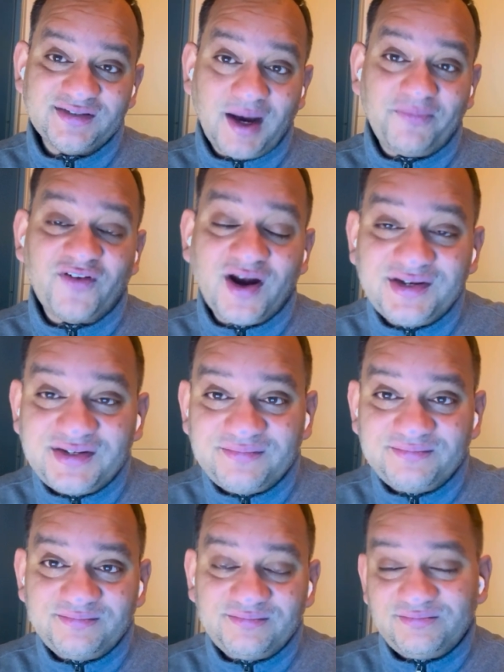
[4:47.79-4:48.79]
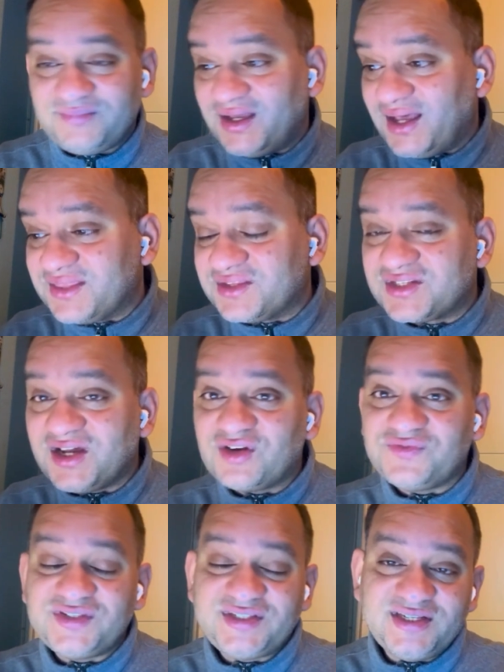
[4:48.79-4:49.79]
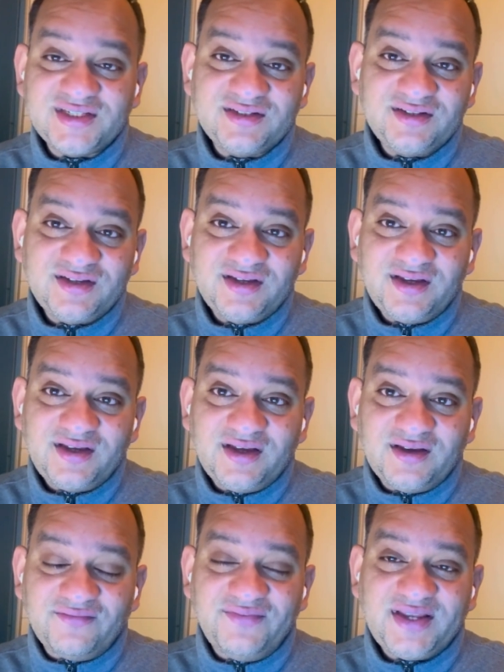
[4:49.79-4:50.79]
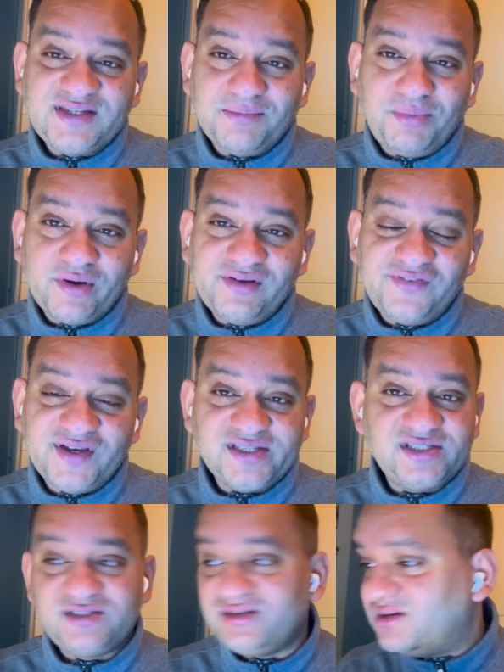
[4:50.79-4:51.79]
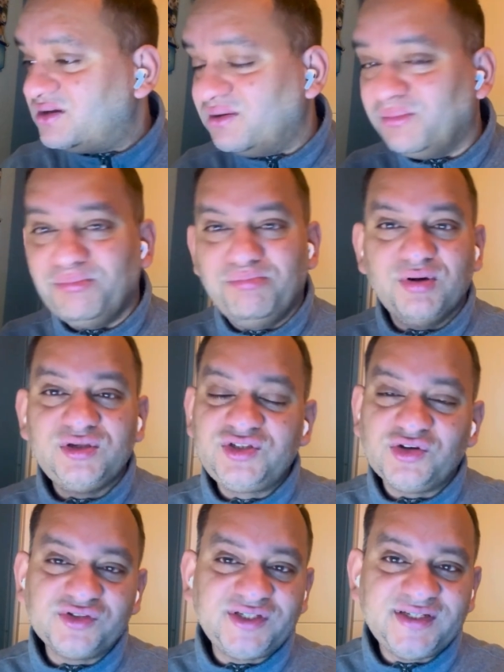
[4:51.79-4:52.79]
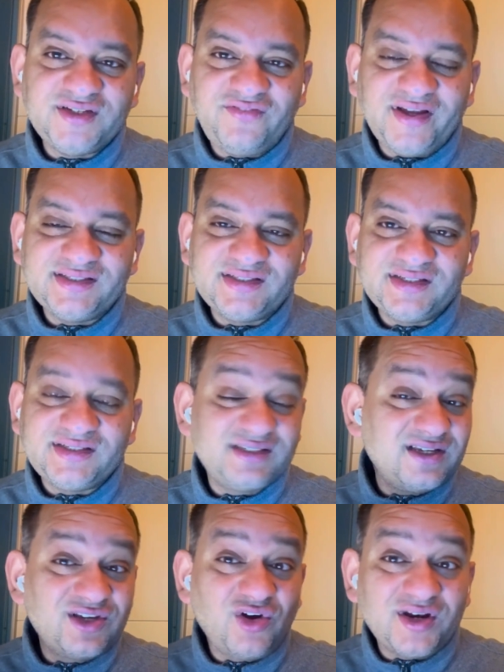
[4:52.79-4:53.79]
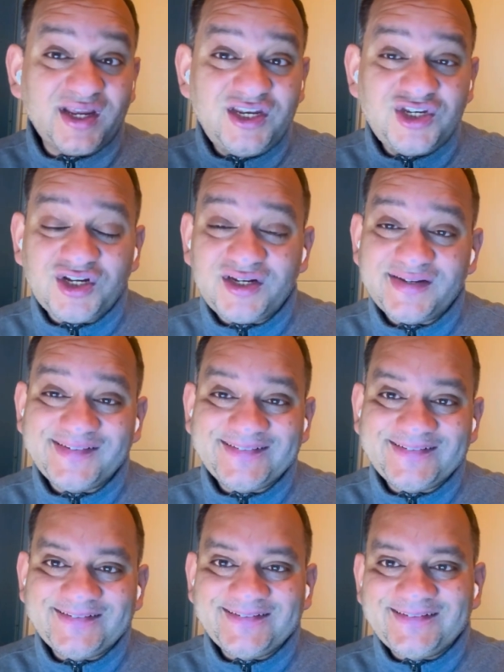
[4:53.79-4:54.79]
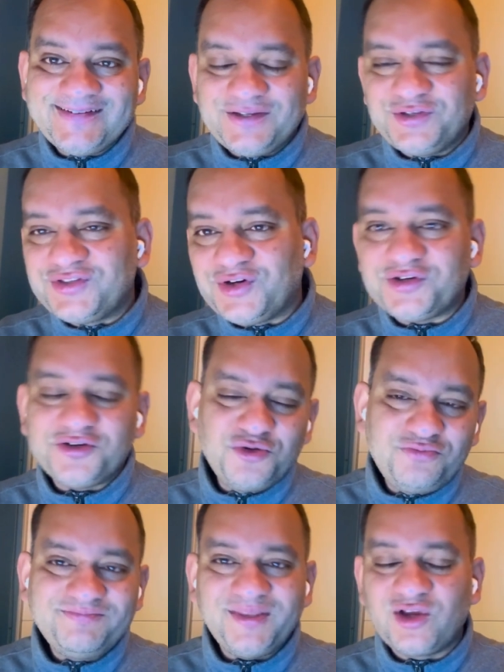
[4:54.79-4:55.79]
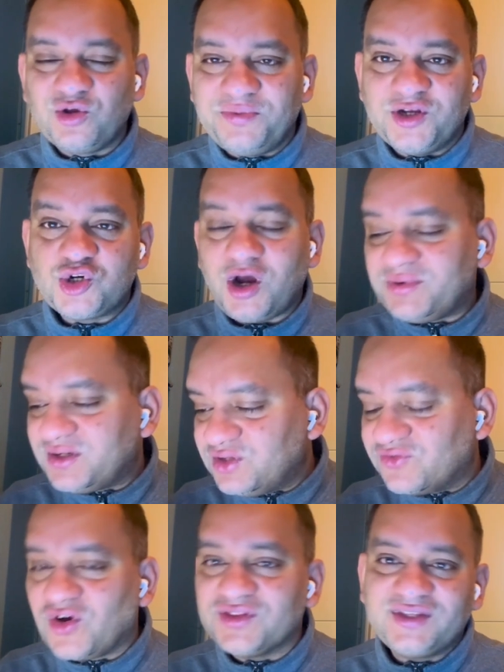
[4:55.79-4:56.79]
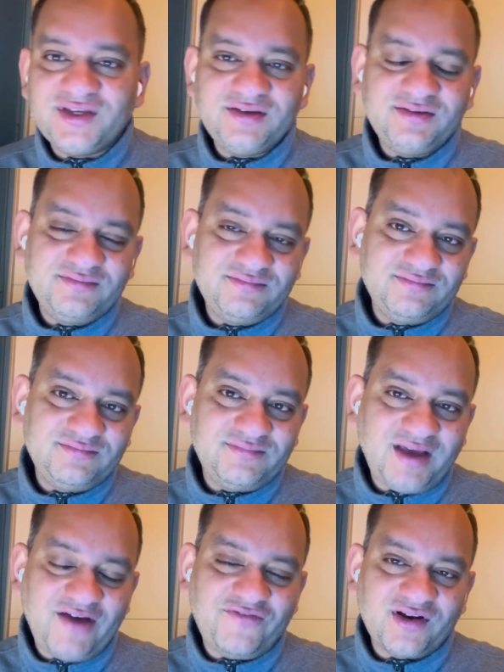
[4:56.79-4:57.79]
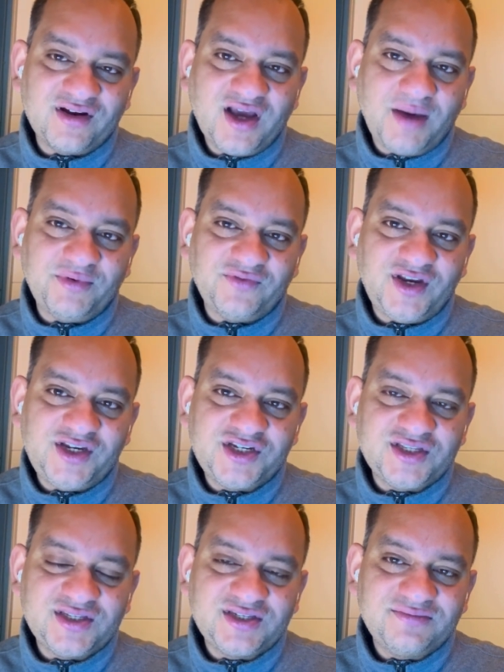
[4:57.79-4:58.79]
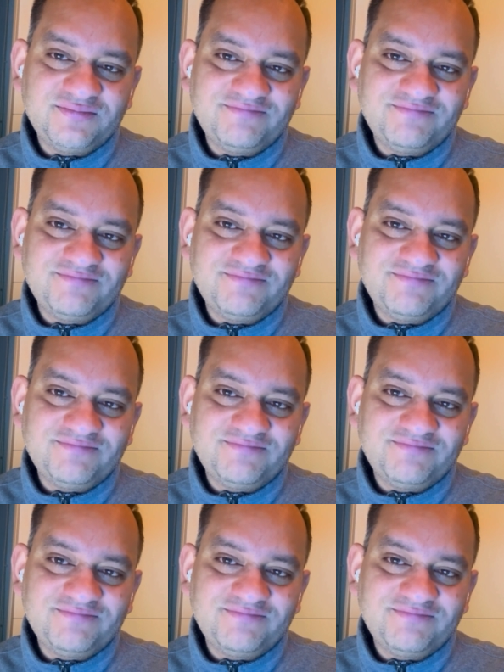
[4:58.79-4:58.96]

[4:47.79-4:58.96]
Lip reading: Up front, at the start of the season, Victor Boniface, bulldozing defences, got injured. You thought, oh, they could be in trouble. You've got the African Cup of Nations.